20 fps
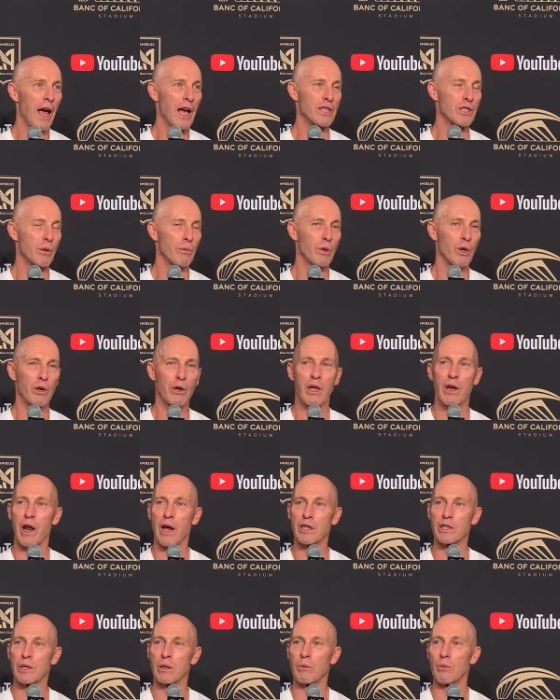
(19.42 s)
has a real
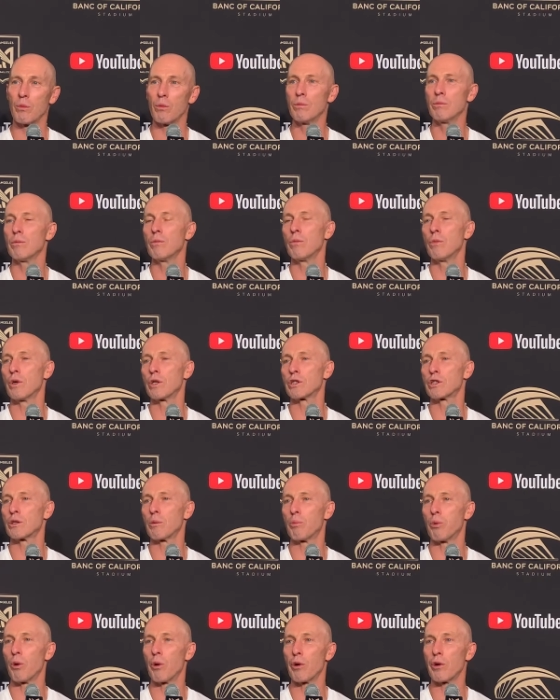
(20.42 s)
connection with
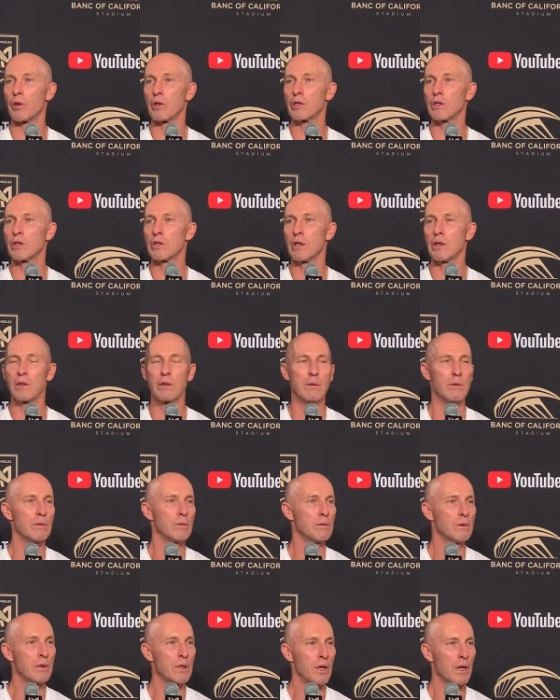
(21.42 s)
supporters
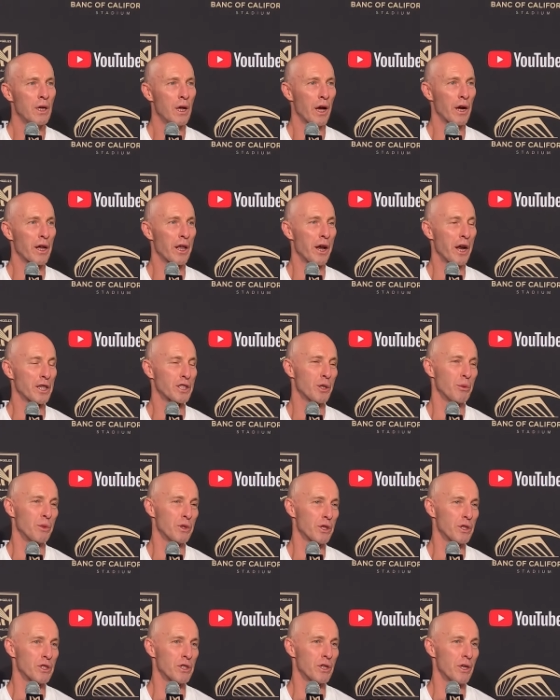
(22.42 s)
and a connection
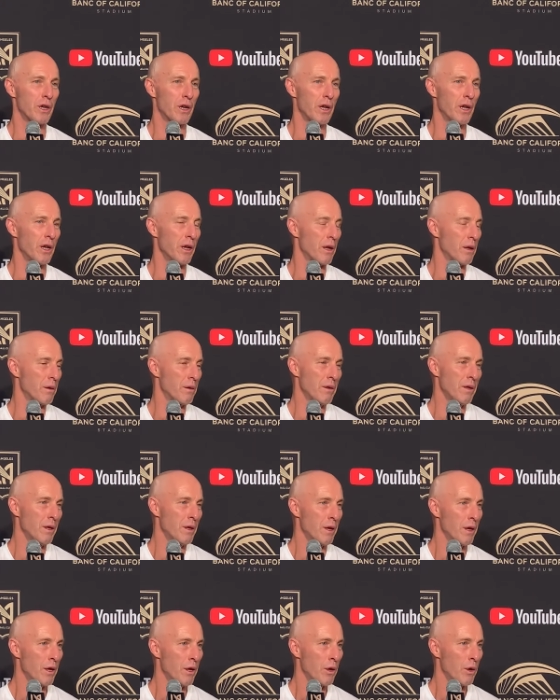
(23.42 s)
with the city.
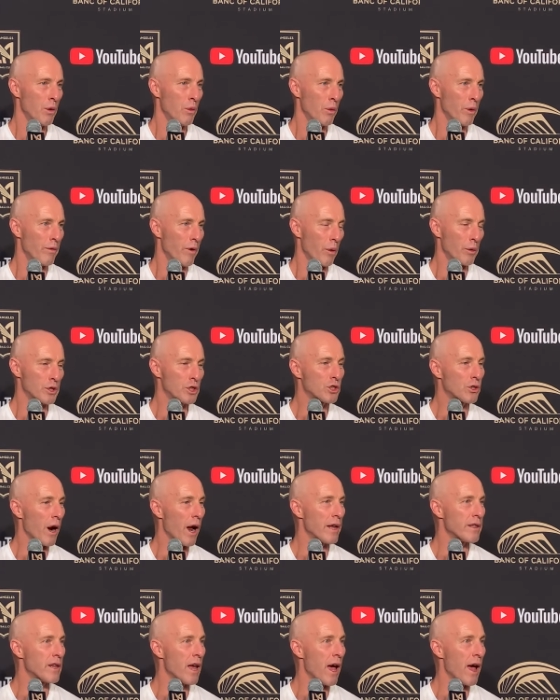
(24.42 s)
And we've always
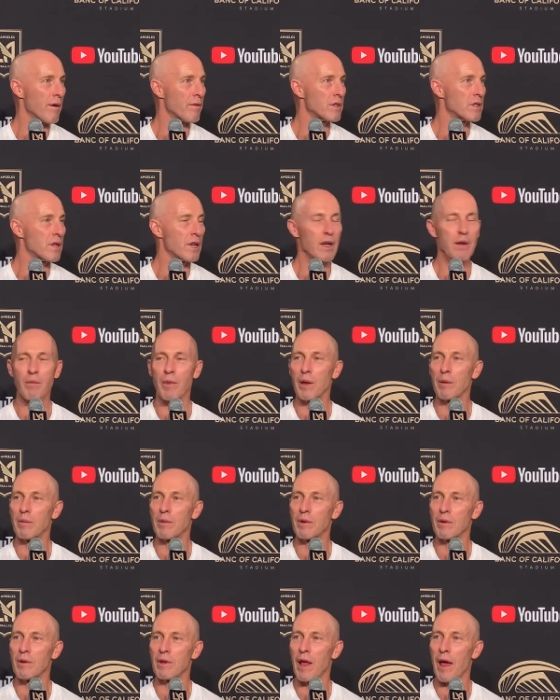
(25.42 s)
tried to have a team
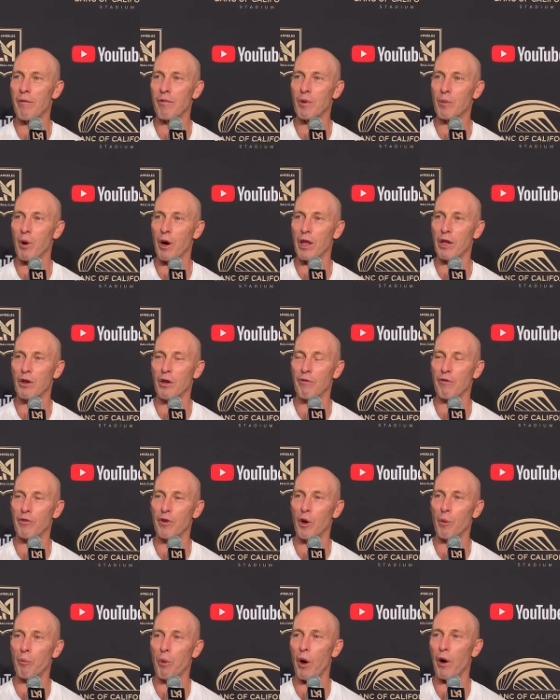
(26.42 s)
that everybody could
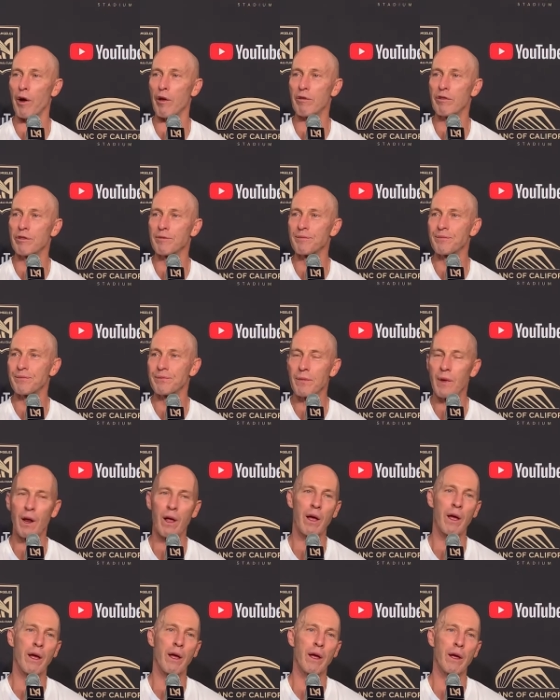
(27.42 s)
feel part of.
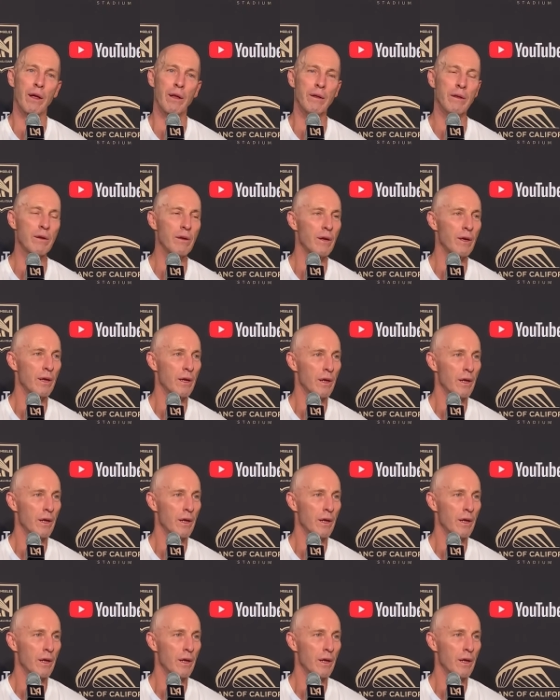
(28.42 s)
And